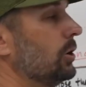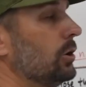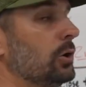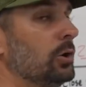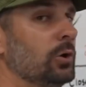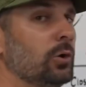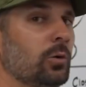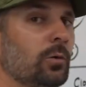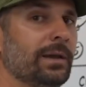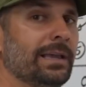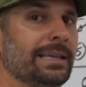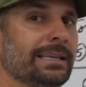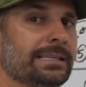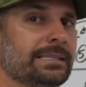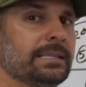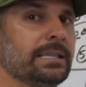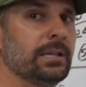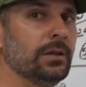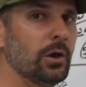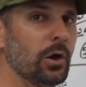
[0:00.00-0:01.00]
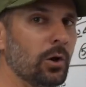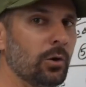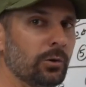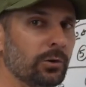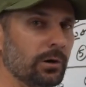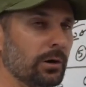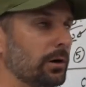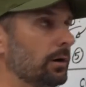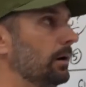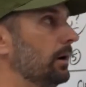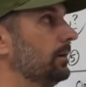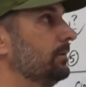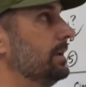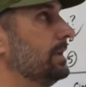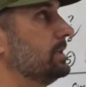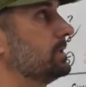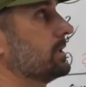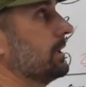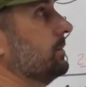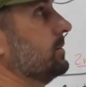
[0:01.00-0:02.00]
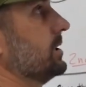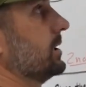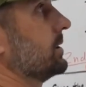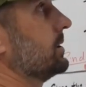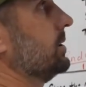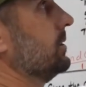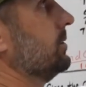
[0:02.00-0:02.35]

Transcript: who is the owner of a subject